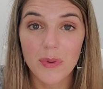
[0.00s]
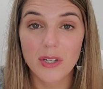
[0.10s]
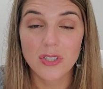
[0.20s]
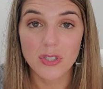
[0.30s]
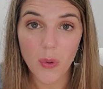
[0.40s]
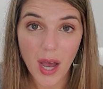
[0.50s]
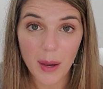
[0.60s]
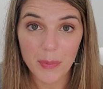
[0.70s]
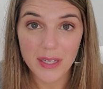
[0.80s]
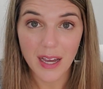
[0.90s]
We are so
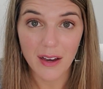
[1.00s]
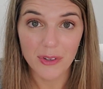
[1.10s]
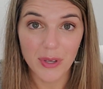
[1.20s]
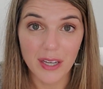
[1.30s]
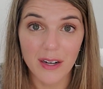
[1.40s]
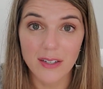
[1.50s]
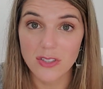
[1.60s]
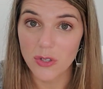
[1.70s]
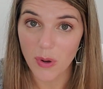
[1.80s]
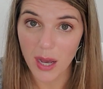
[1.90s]
happy to have you here,
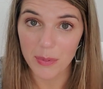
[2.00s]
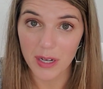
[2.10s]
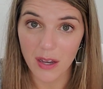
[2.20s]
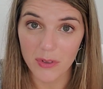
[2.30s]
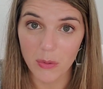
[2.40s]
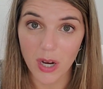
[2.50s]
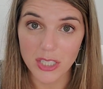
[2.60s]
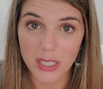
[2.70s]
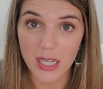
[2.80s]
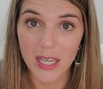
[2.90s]
so happy to have you
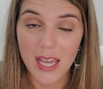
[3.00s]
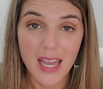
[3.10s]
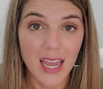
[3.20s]
watching.